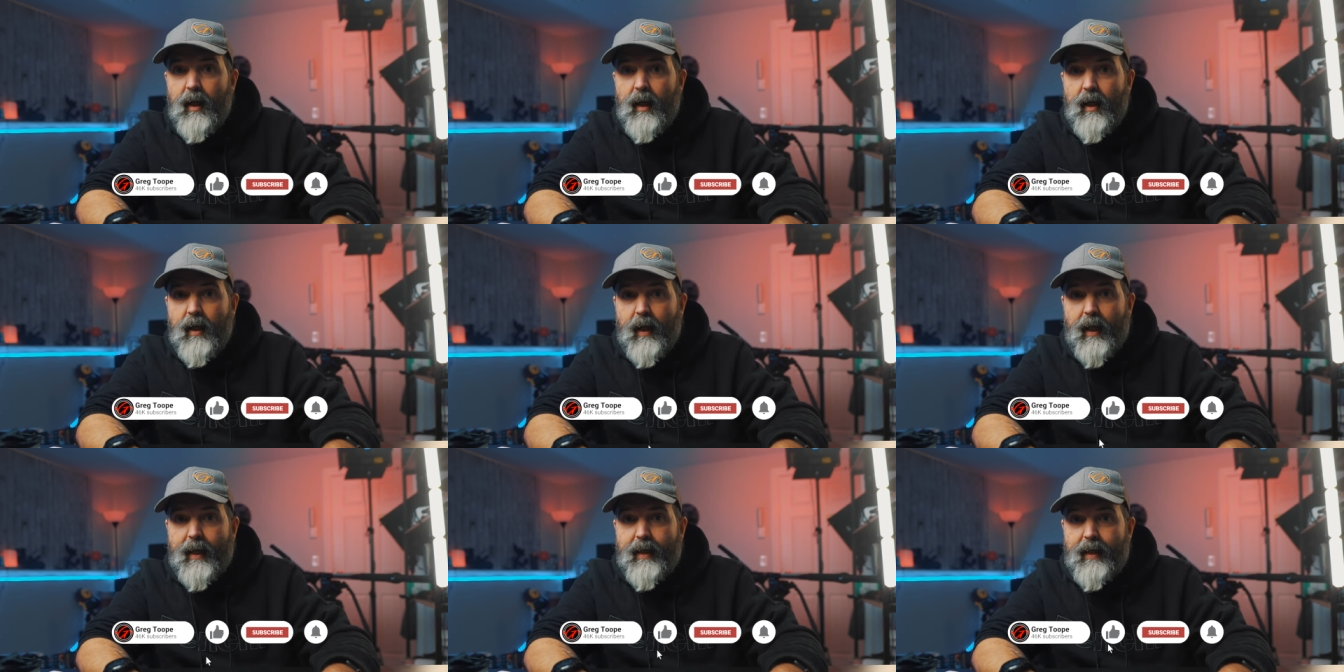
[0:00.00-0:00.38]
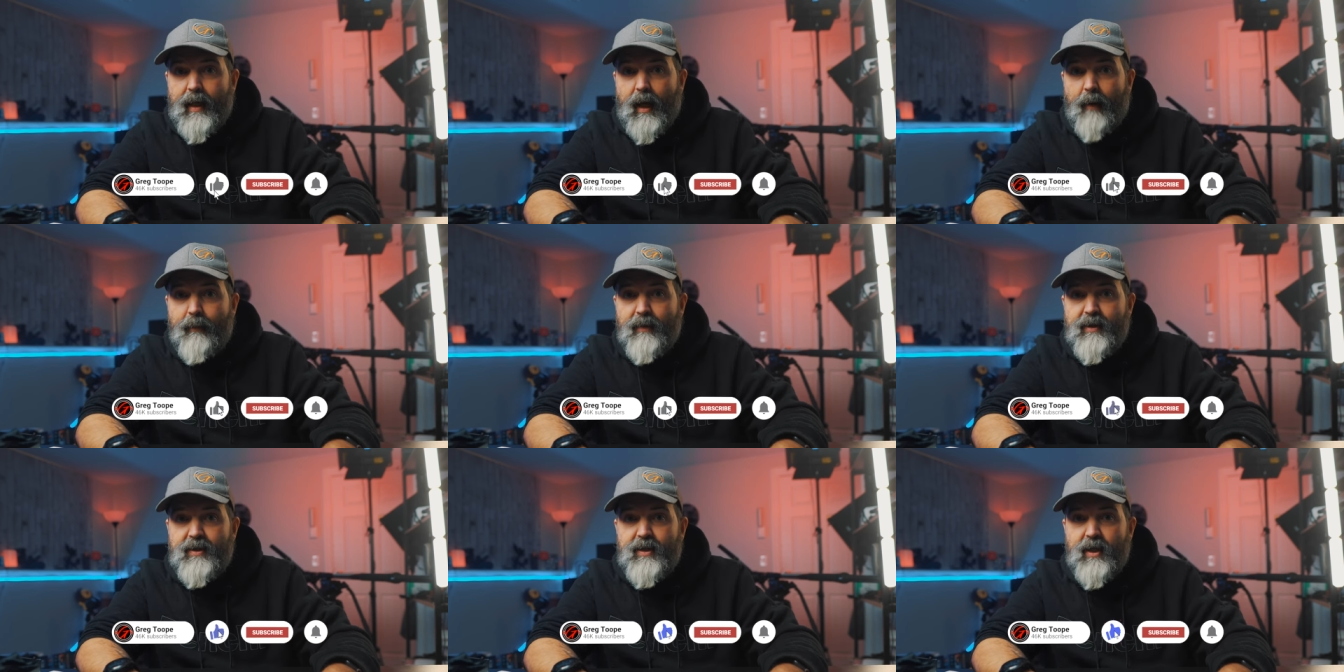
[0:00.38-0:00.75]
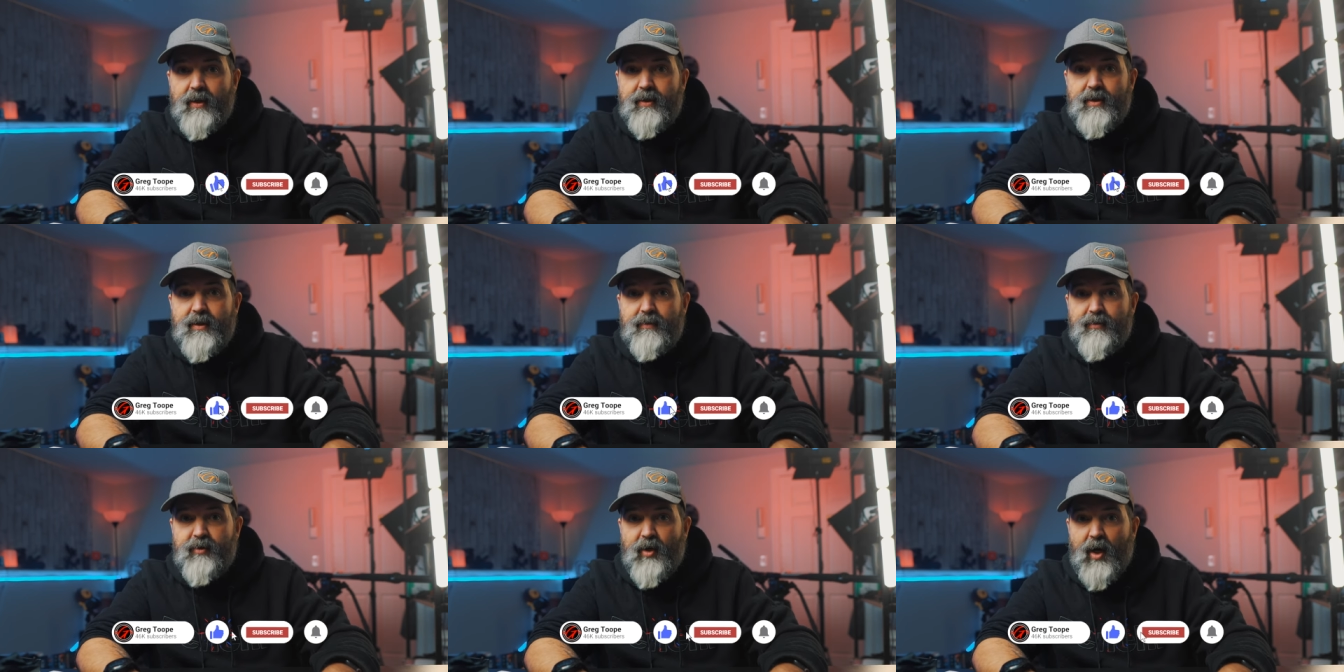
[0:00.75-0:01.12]
like, comment, share,
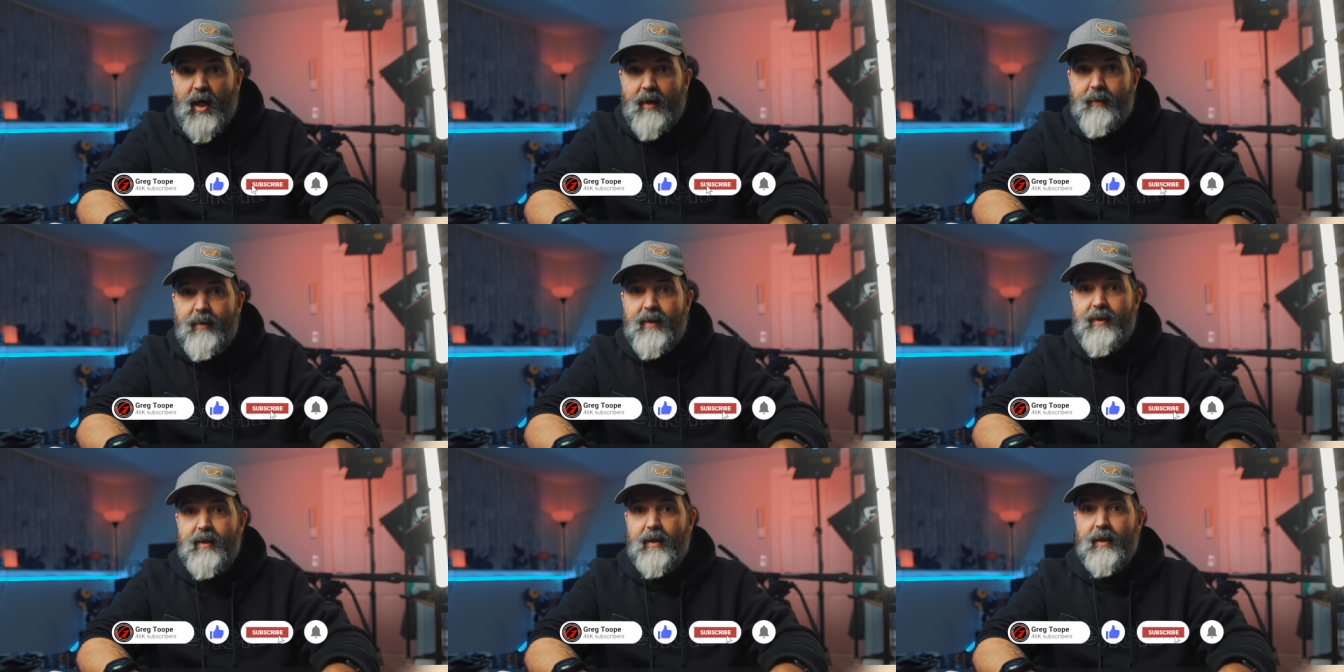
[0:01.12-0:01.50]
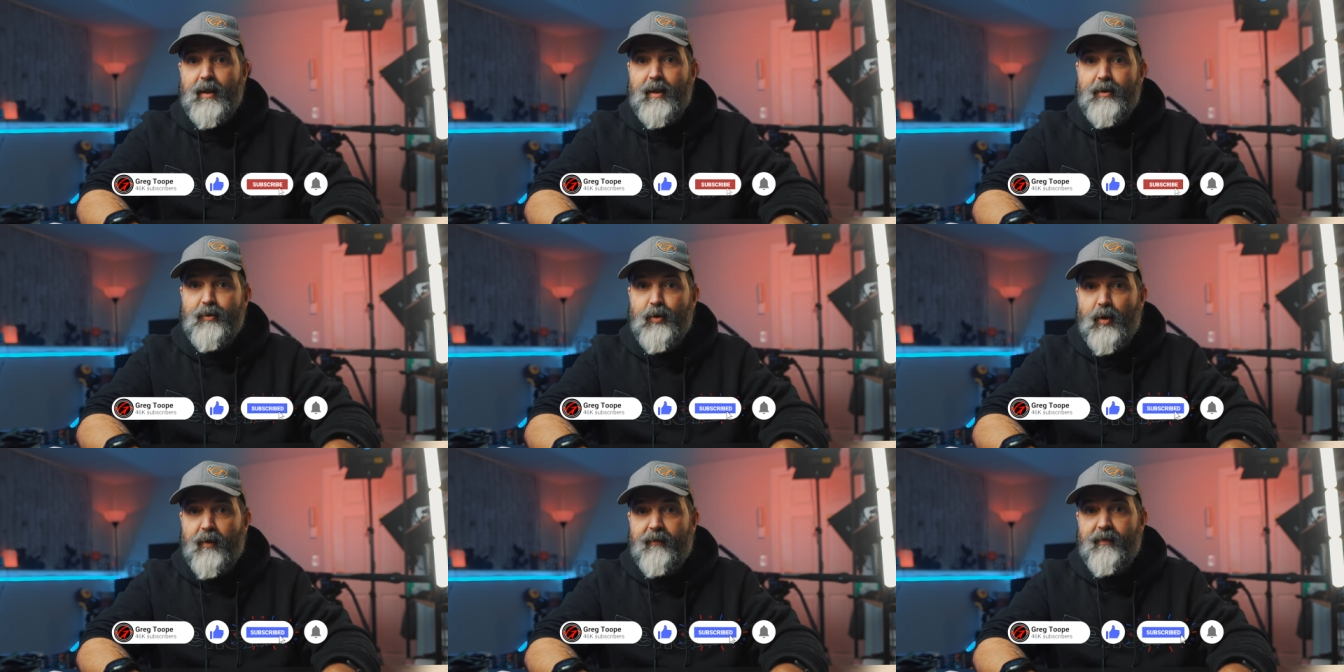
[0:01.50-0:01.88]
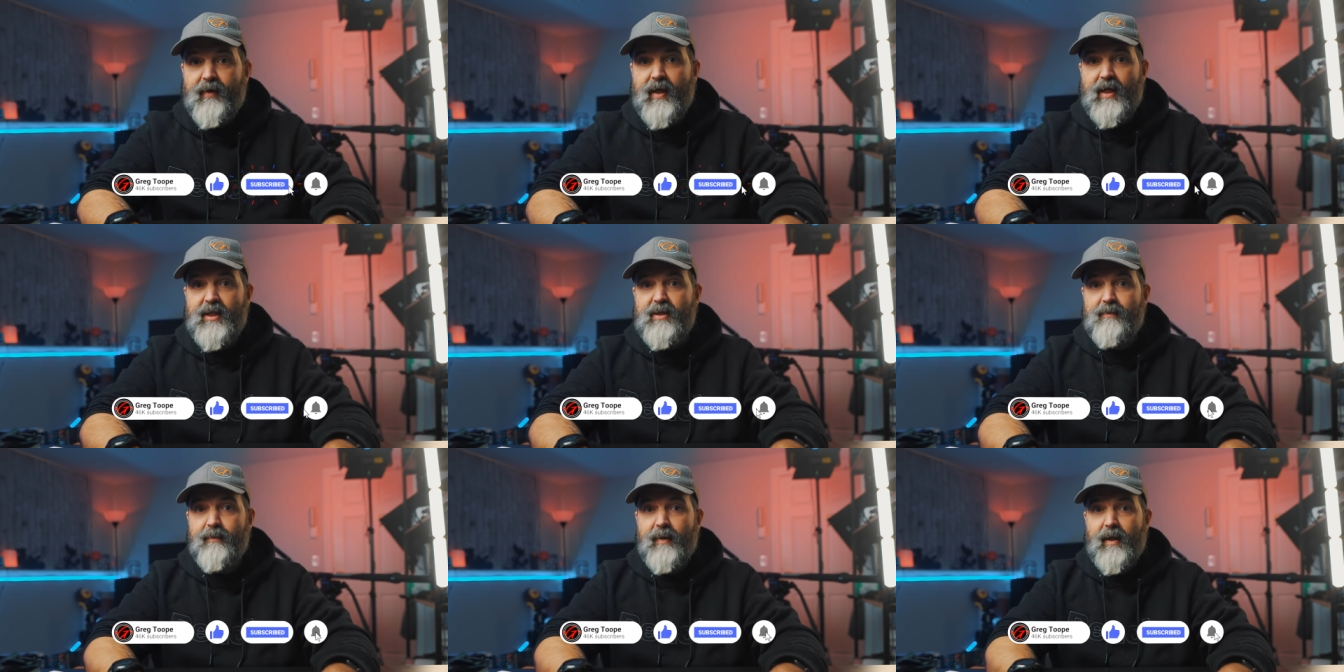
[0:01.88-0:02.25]
subscribe, hit the little
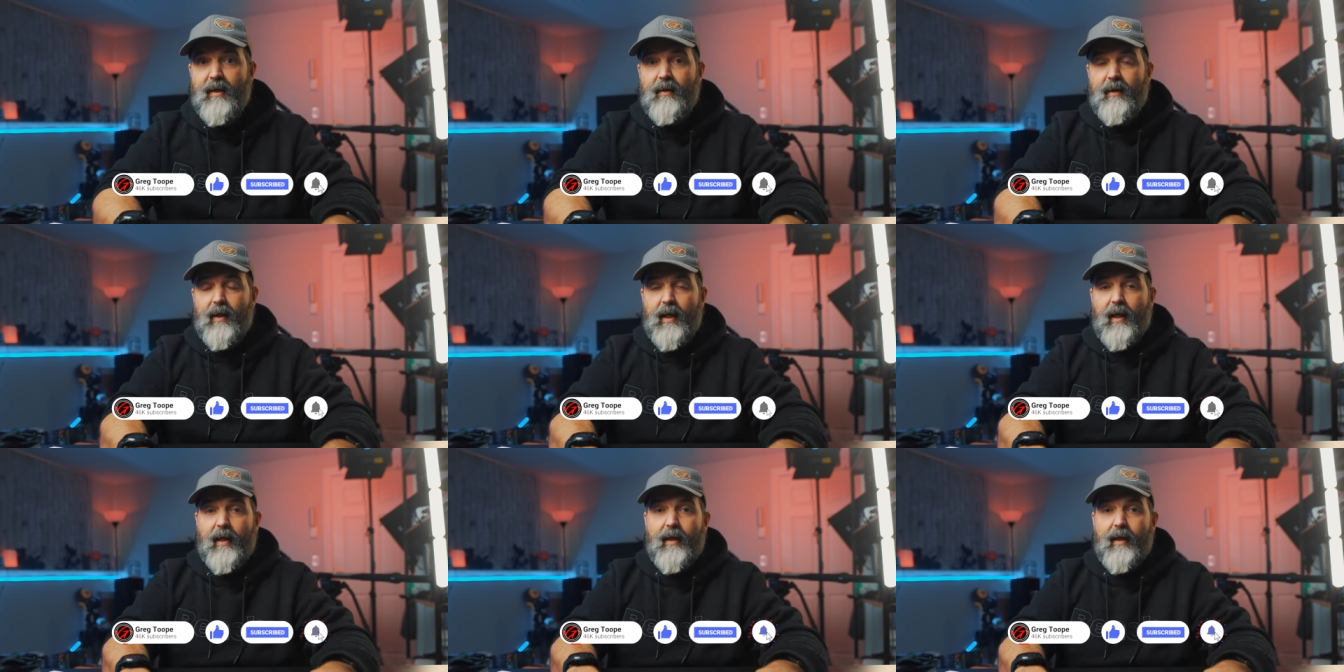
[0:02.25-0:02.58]
notification bell,